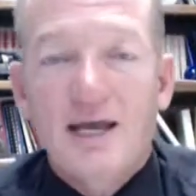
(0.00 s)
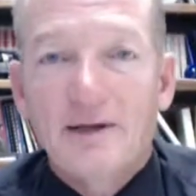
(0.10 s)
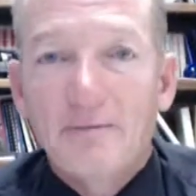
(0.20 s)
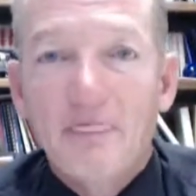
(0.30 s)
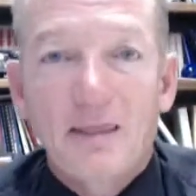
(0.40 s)

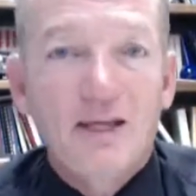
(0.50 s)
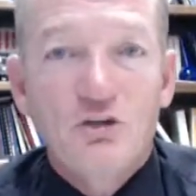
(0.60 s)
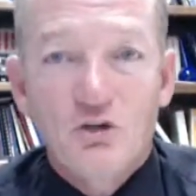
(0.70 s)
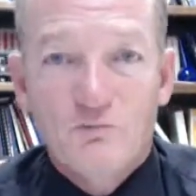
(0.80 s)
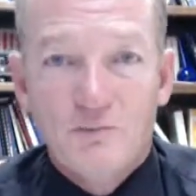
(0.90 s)
and
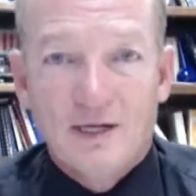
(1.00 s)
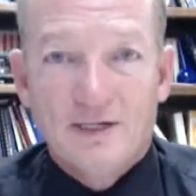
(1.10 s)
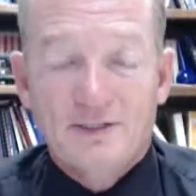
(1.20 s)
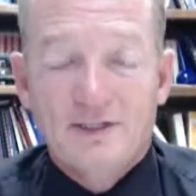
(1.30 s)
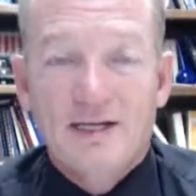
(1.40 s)
in
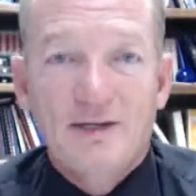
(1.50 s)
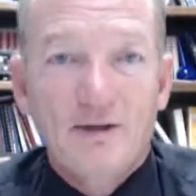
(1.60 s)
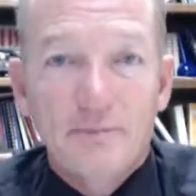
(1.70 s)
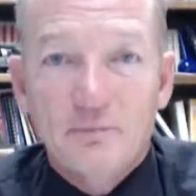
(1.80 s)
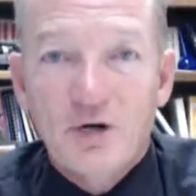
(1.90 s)
humility in
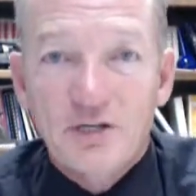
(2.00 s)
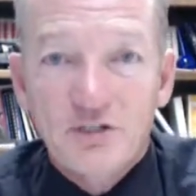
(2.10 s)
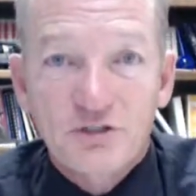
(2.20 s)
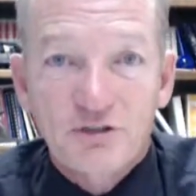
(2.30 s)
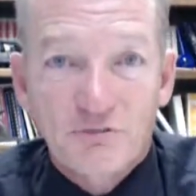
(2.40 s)
the
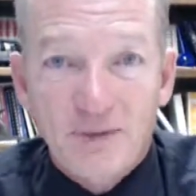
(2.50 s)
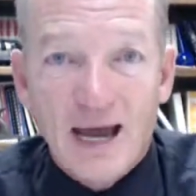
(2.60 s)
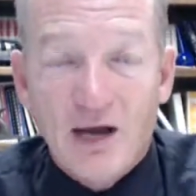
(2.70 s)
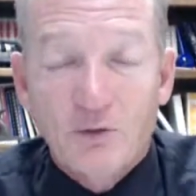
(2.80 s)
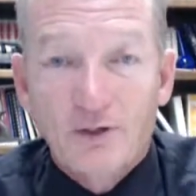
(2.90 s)
presence of
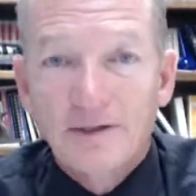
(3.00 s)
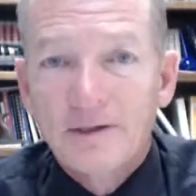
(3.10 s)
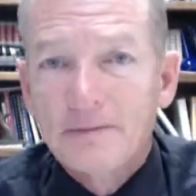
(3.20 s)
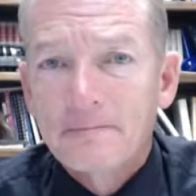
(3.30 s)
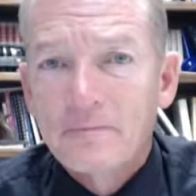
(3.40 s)
power.
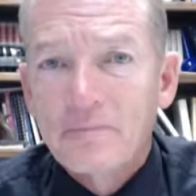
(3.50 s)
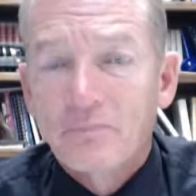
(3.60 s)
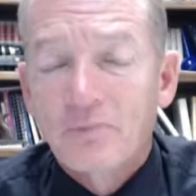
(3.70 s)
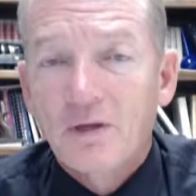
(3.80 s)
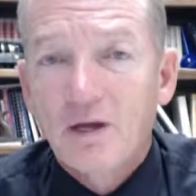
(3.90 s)

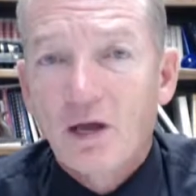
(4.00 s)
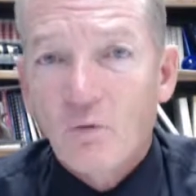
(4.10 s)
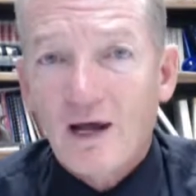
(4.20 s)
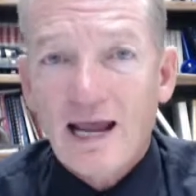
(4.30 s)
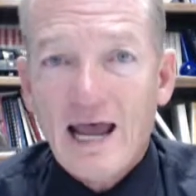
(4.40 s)

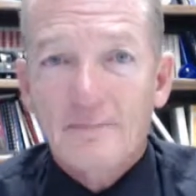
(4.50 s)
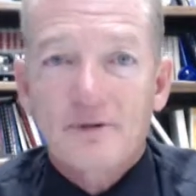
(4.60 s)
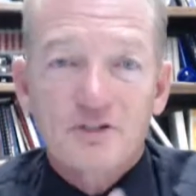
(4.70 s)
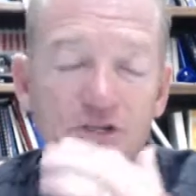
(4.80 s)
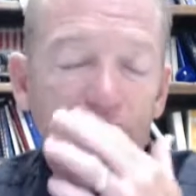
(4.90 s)
And what
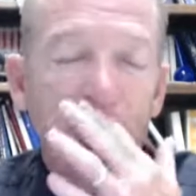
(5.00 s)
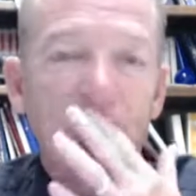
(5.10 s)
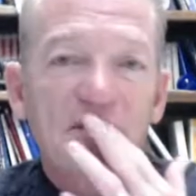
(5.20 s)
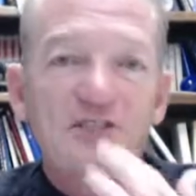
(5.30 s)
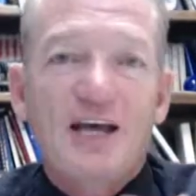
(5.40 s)
happens
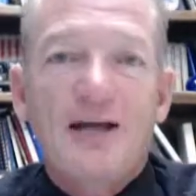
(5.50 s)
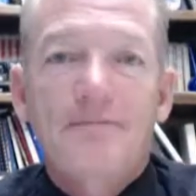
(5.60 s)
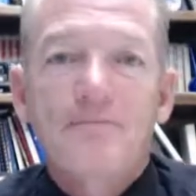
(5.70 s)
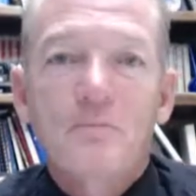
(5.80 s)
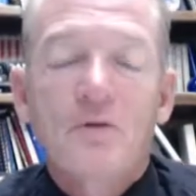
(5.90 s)
here is
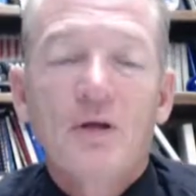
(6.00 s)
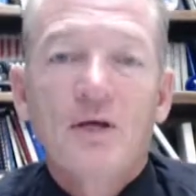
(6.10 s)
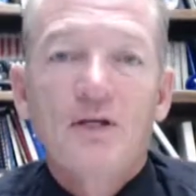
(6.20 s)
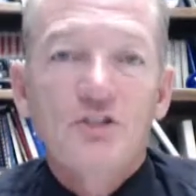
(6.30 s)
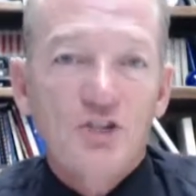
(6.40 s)
that
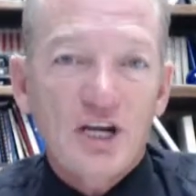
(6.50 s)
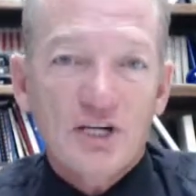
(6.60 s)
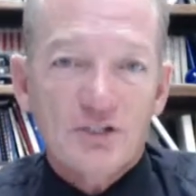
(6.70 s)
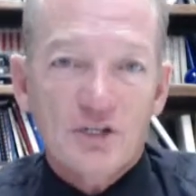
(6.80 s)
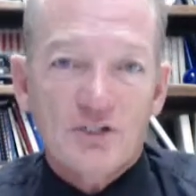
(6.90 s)

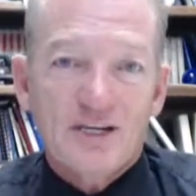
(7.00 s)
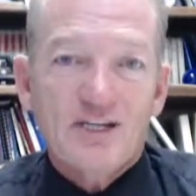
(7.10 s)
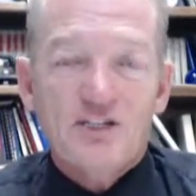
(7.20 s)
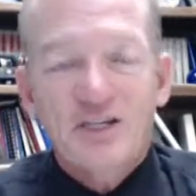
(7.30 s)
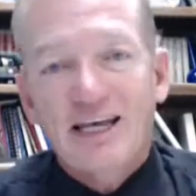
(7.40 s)
Jesus
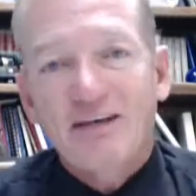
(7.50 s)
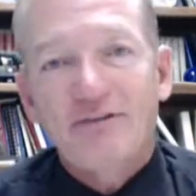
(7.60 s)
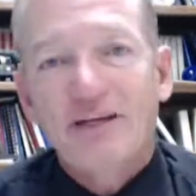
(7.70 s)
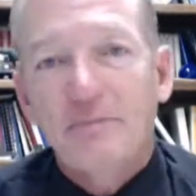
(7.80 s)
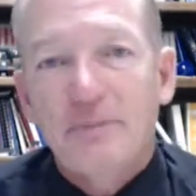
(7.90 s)
is
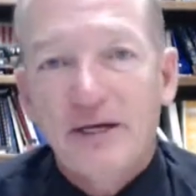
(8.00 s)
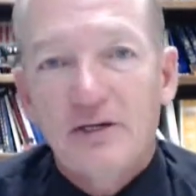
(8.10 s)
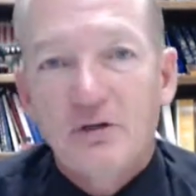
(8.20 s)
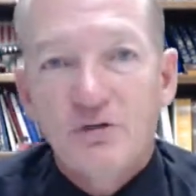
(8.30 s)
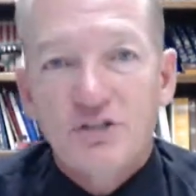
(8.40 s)
giving
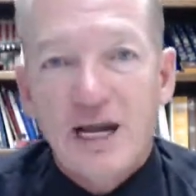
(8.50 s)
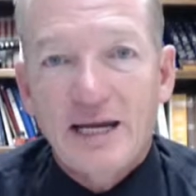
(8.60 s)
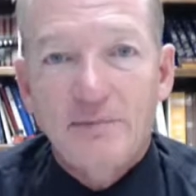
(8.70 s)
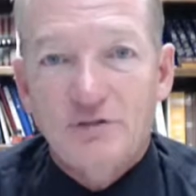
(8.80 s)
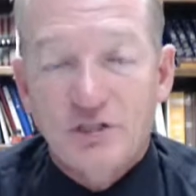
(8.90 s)
Peter,
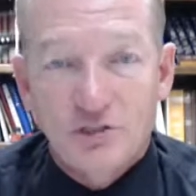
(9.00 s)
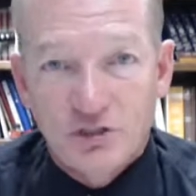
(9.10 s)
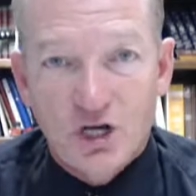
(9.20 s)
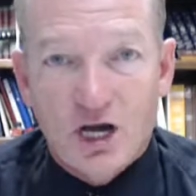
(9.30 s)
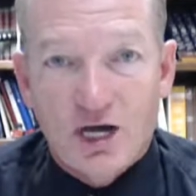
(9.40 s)
James,
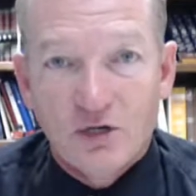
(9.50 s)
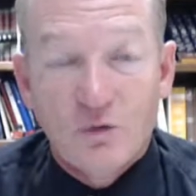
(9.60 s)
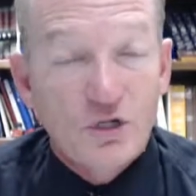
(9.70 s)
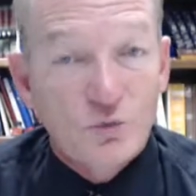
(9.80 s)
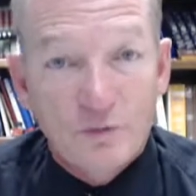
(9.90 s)
and
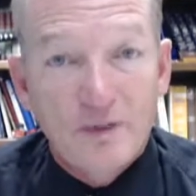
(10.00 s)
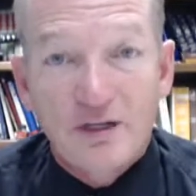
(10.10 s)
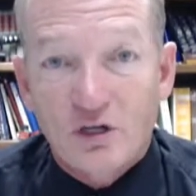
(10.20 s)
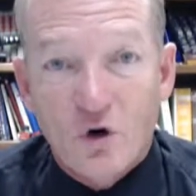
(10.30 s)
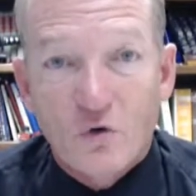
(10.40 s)
John, which would
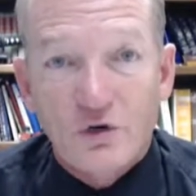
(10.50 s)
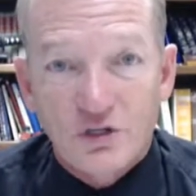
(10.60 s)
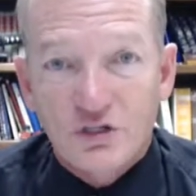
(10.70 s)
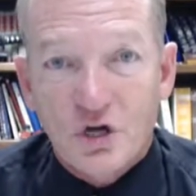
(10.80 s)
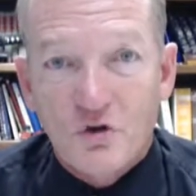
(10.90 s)
be the
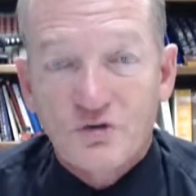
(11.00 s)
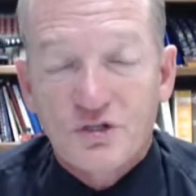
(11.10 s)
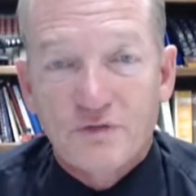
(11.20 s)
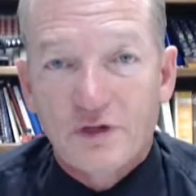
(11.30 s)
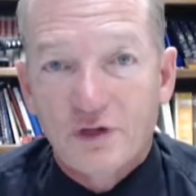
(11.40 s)

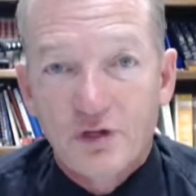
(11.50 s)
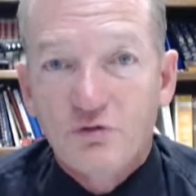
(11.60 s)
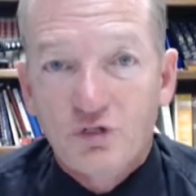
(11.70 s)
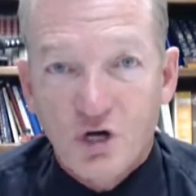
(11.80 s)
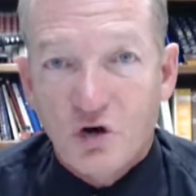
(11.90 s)
cornerstones of the
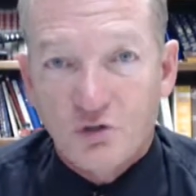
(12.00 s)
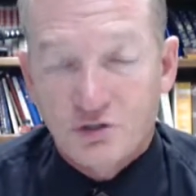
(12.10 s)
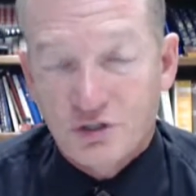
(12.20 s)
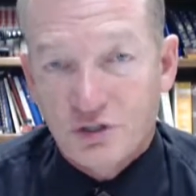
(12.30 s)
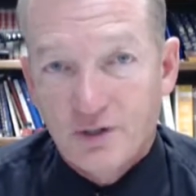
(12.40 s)
new
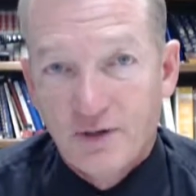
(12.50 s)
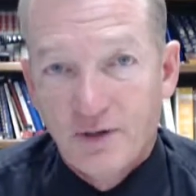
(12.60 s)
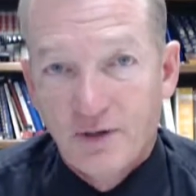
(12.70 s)
church,